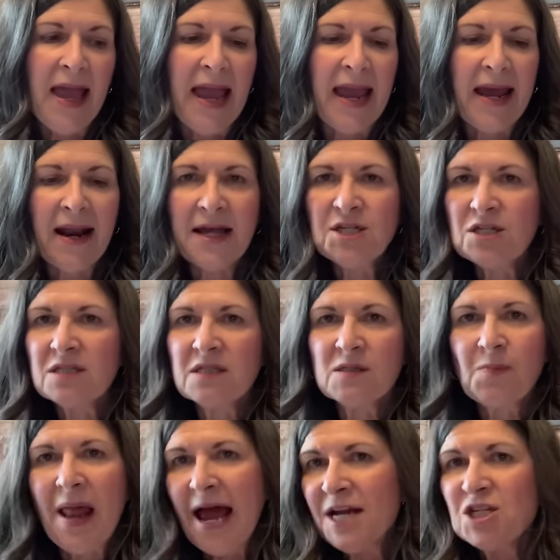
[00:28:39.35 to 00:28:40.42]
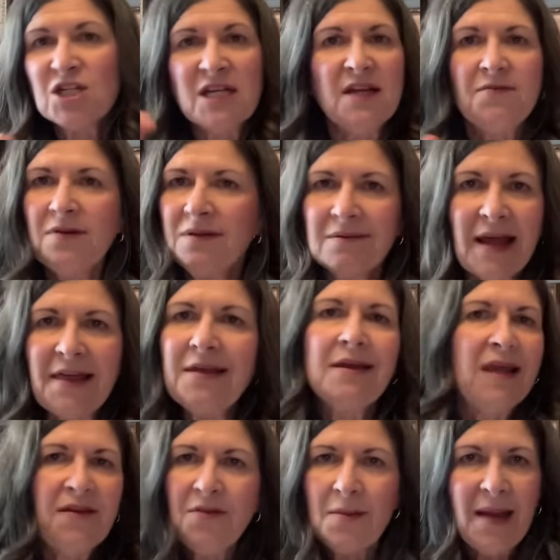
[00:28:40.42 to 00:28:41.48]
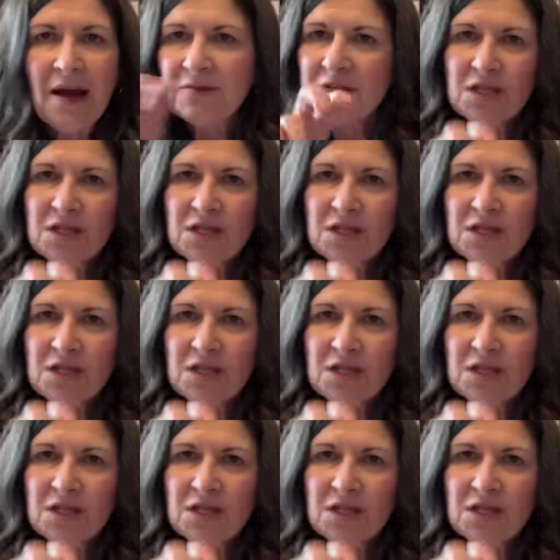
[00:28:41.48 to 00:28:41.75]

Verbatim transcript: and I just splashed even, I think even amounts.